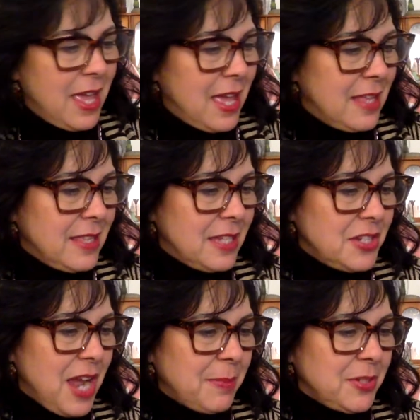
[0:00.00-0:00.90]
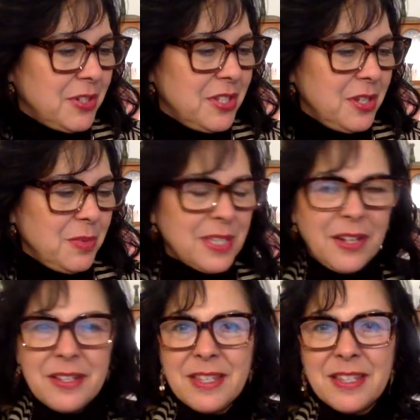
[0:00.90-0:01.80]
And then chapter 2 was
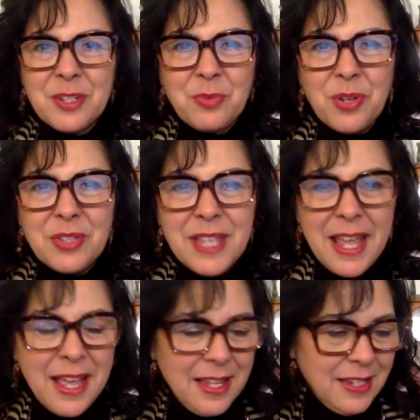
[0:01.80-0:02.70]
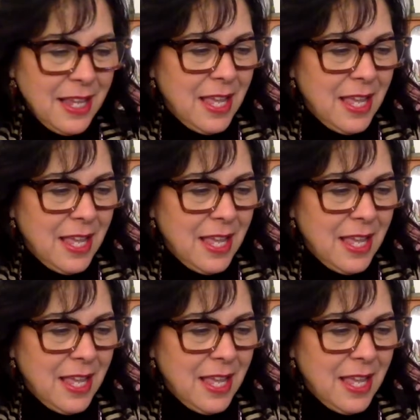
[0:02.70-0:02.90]
our sister Roseanne.